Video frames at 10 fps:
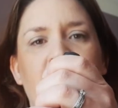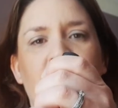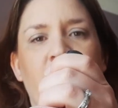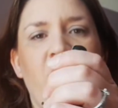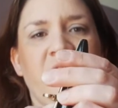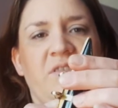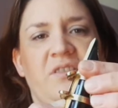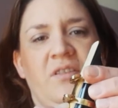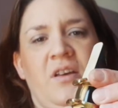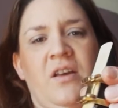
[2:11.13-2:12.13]

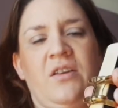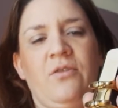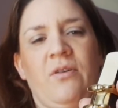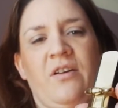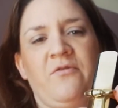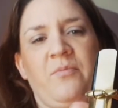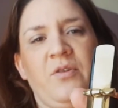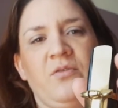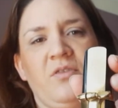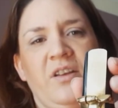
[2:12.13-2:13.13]
Once you have
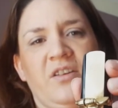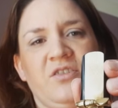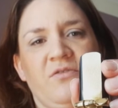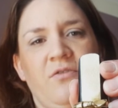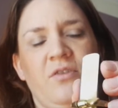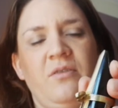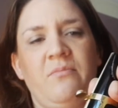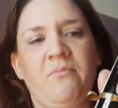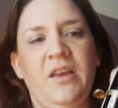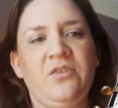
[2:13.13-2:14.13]
put your ligature on,
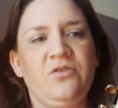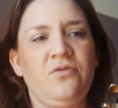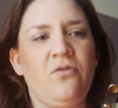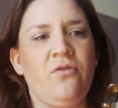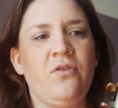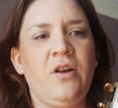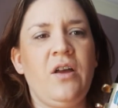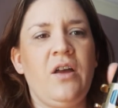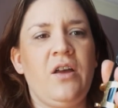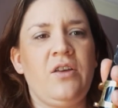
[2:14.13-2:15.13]
make sure
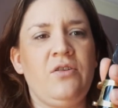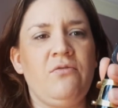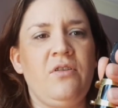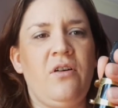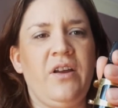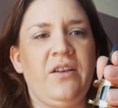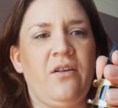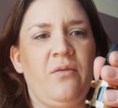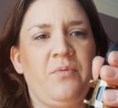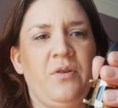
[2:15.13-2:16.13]
you line
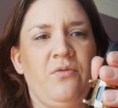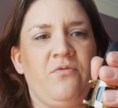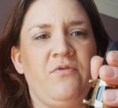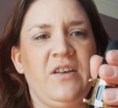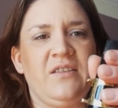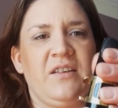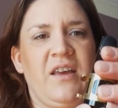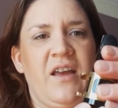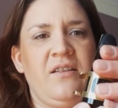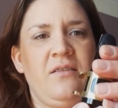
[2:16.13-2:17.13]
up your reed
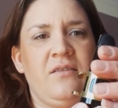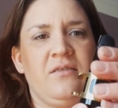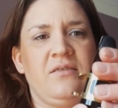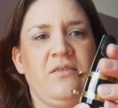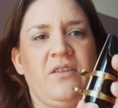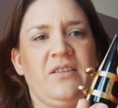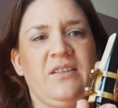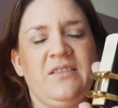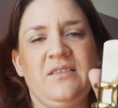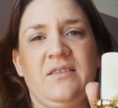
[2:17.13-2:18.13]
again so
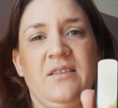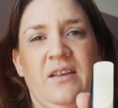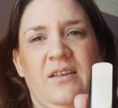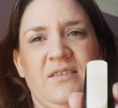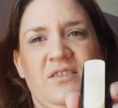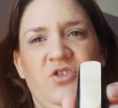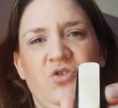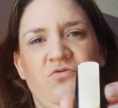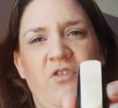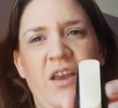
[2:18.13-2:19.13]
that it is
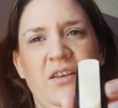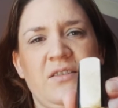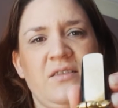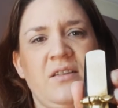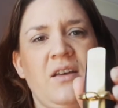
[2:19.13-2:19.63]
straight,